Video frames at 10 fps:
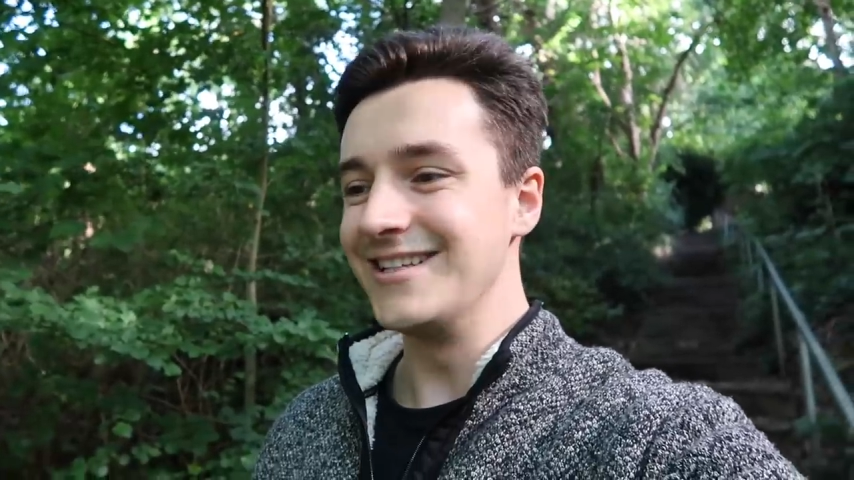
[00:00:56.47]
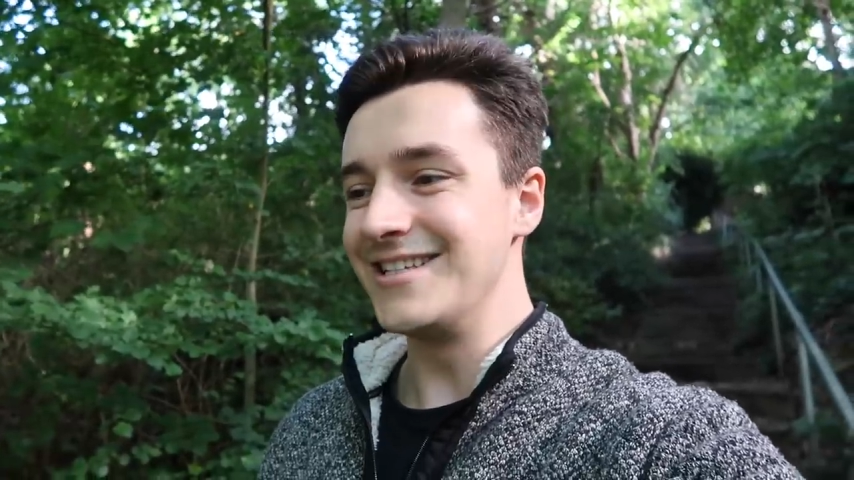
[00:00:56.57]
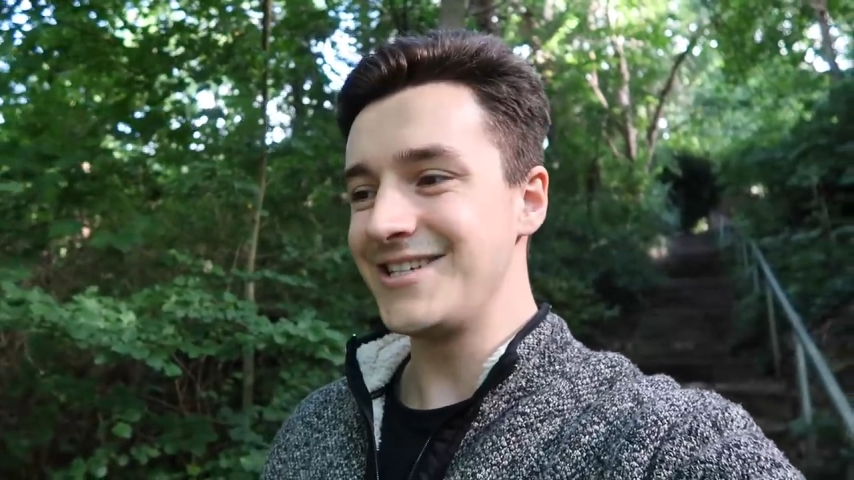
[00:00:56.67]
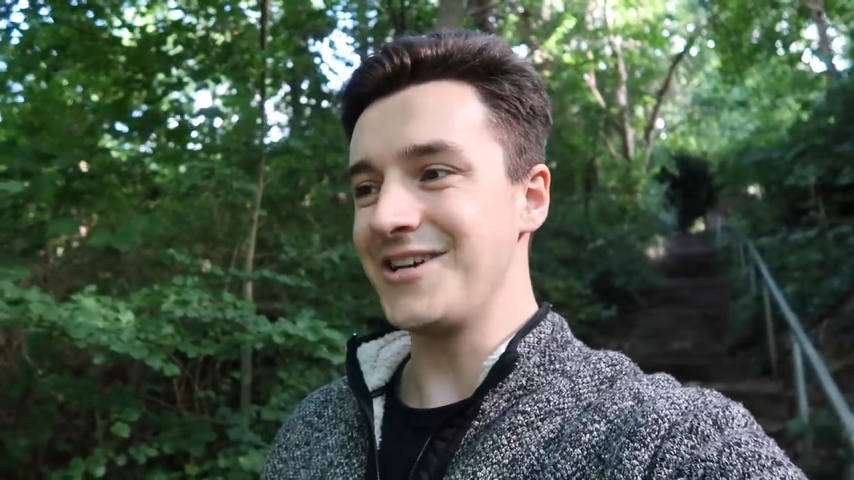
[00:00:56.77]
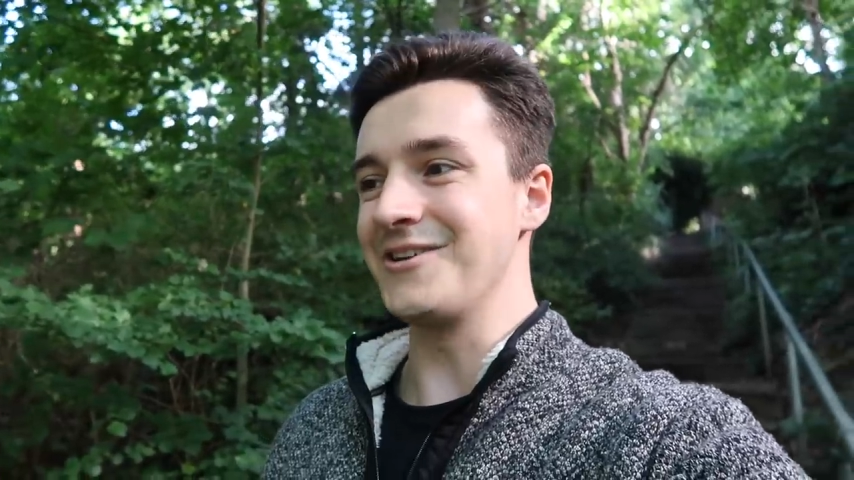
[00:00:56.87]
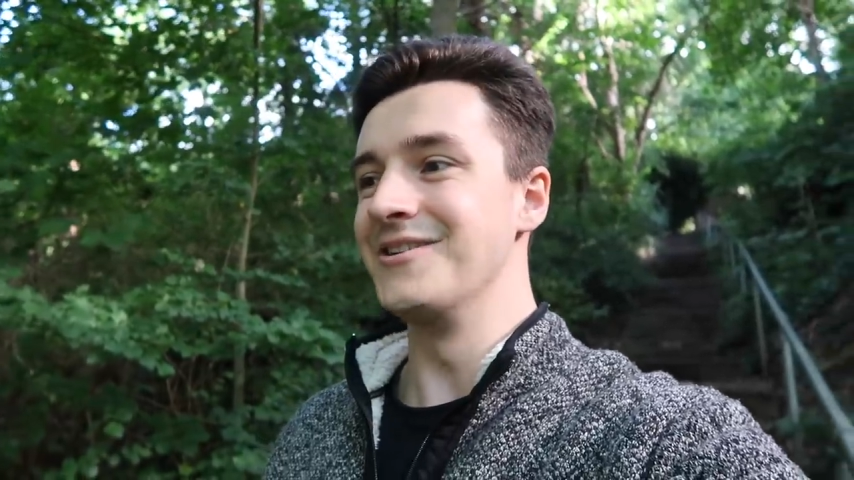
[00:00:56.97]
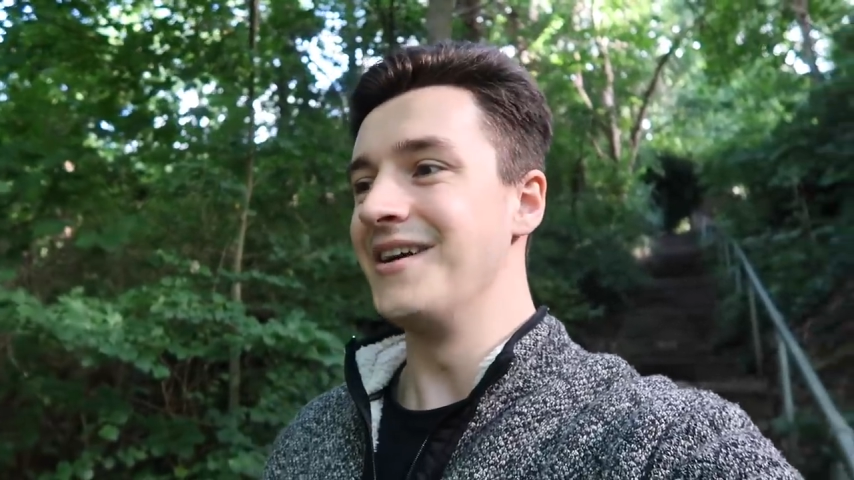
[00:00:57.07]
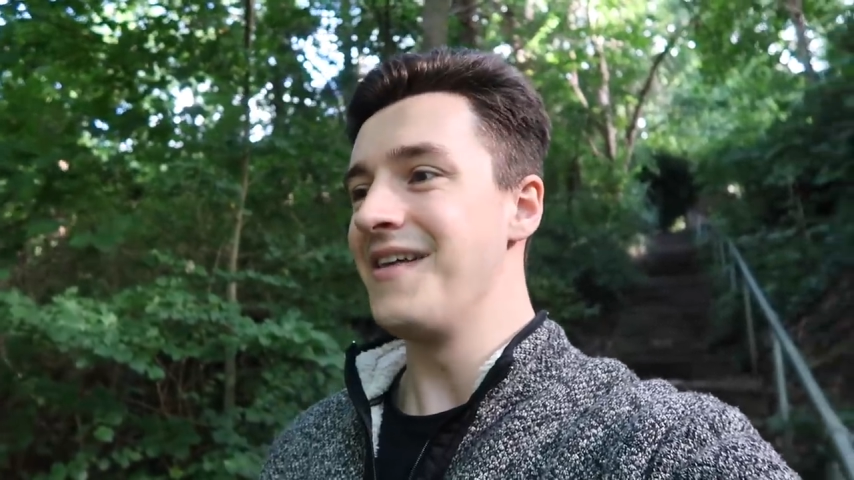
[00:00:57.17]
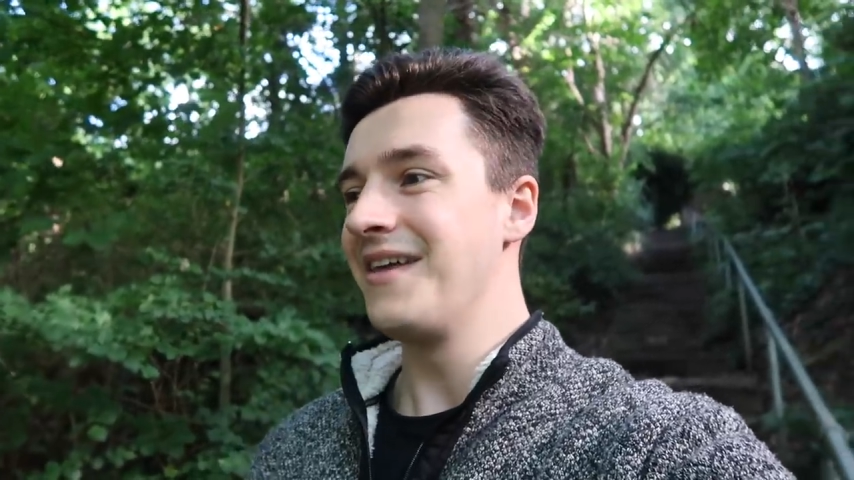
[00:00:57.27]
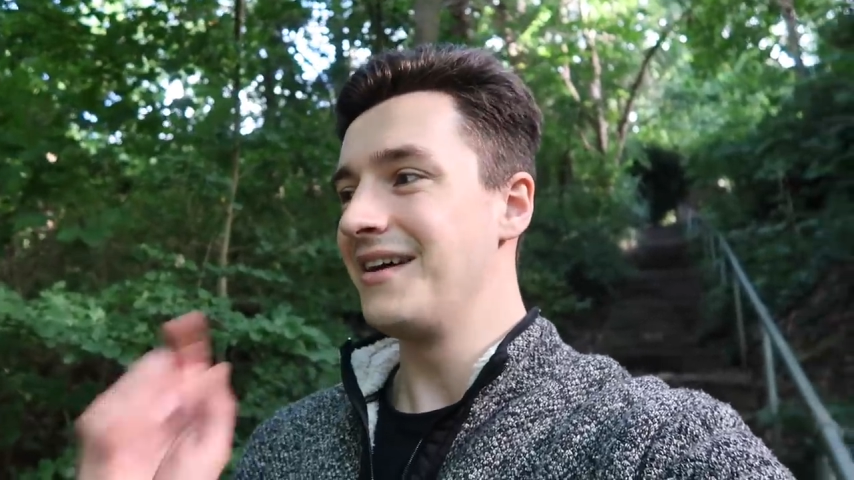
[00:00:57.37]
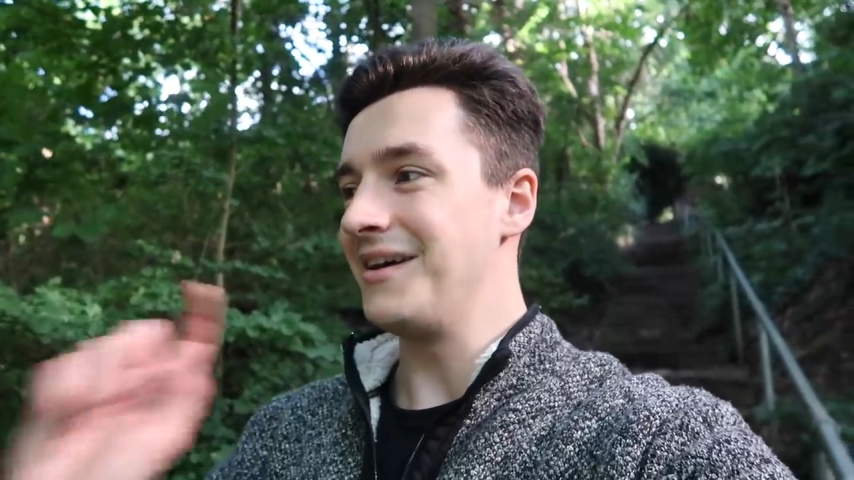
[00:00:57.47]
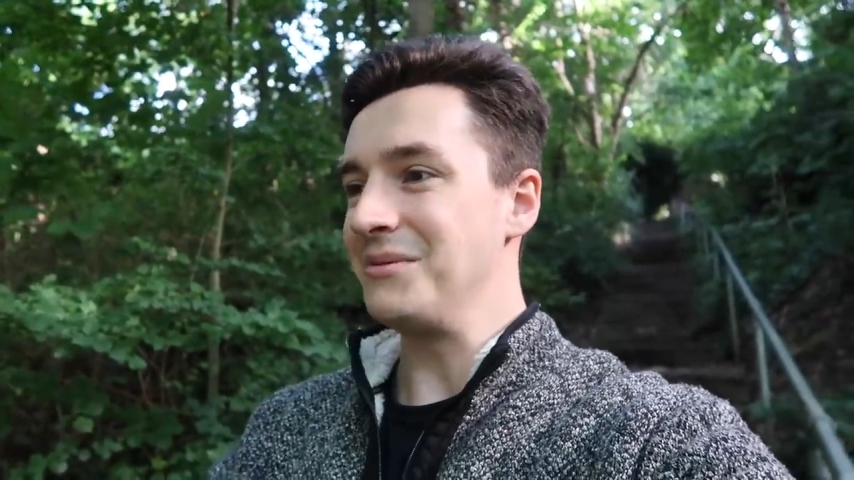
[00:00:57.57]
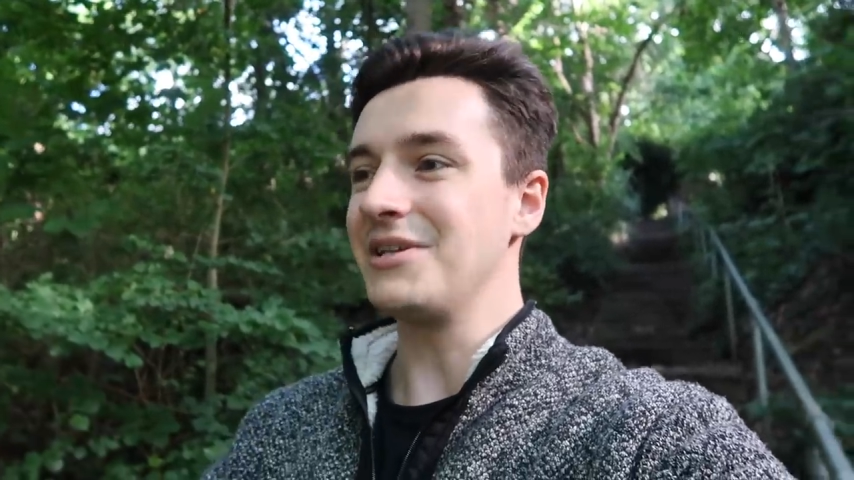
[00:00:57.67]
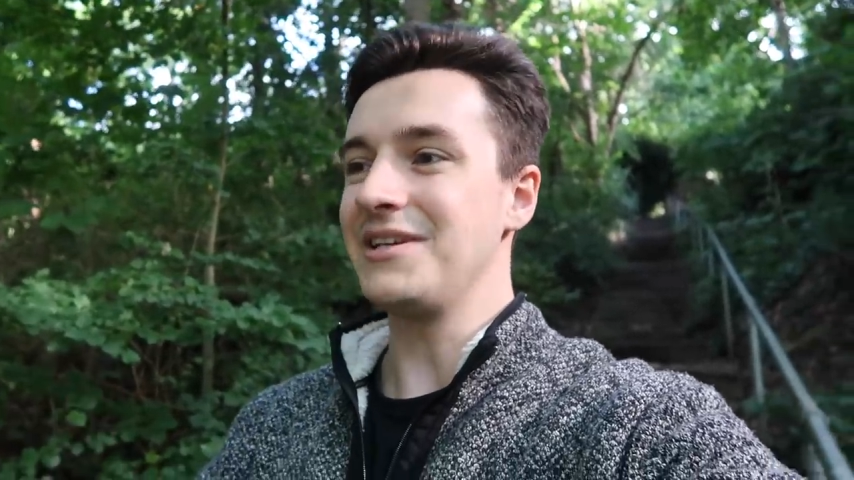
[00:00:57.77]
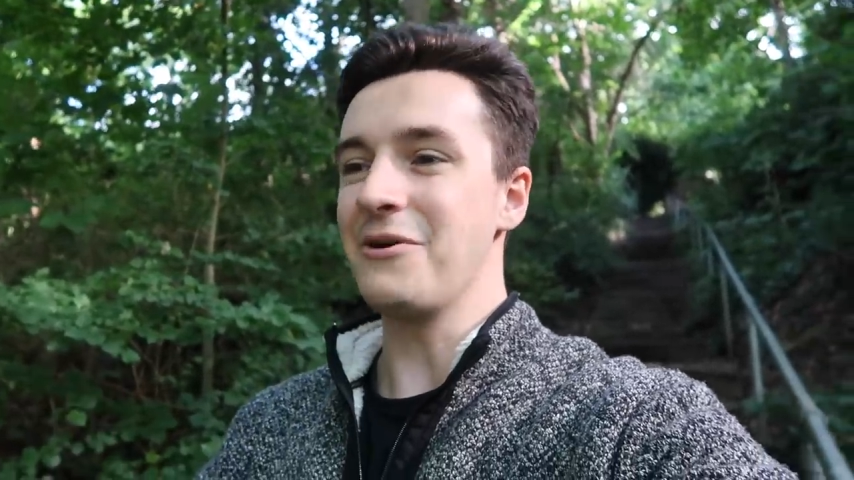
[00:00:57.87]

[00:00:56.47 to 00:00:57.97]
So I'm gonna